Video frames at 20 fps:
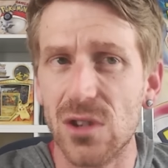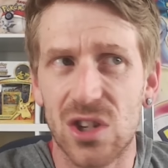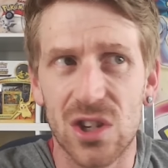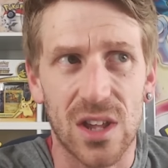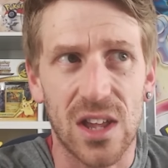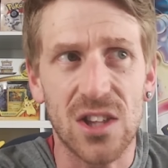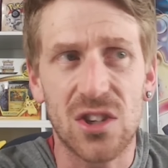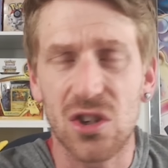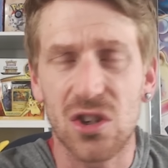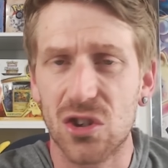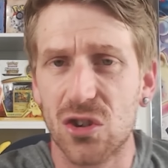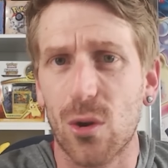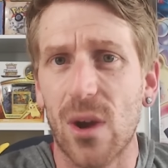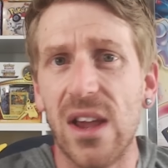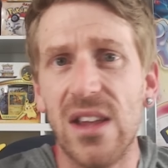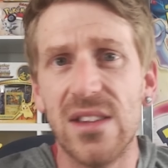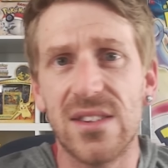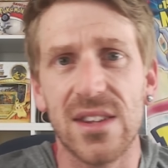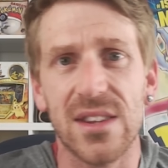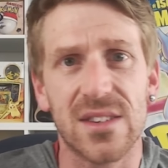just, it's just
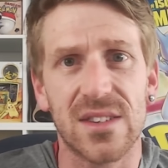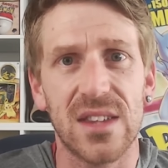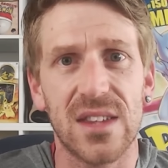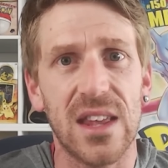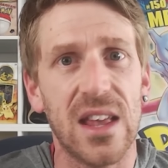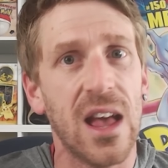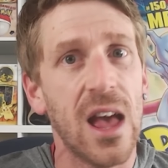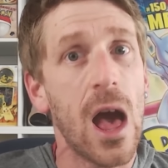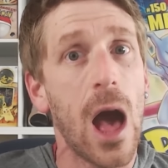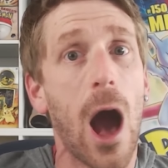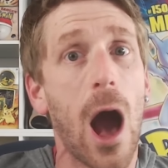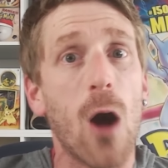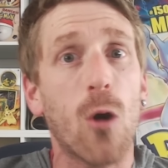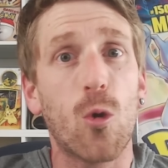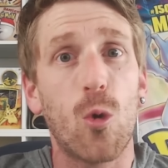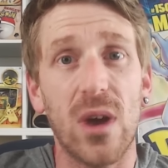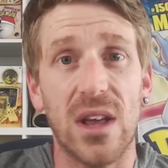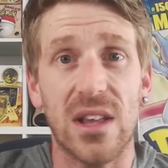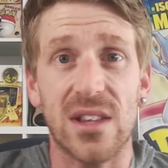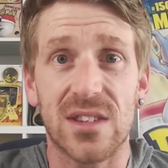crazy to see how
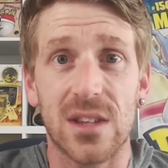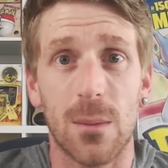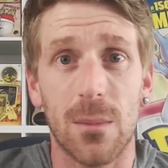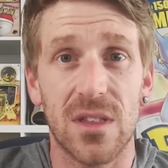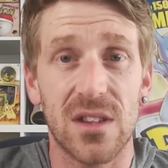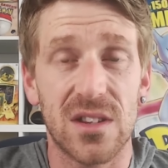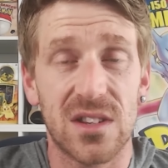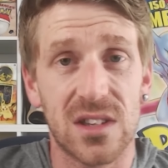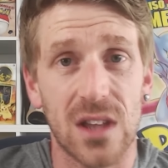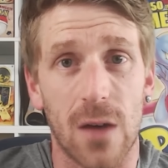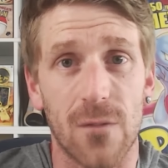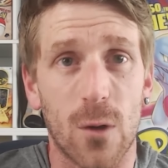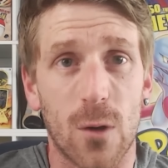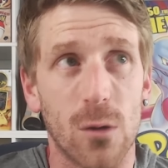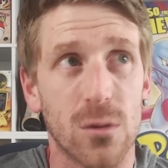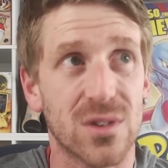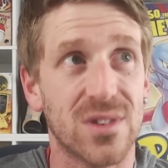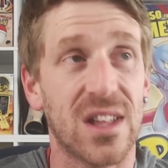quick some of this stuff goes,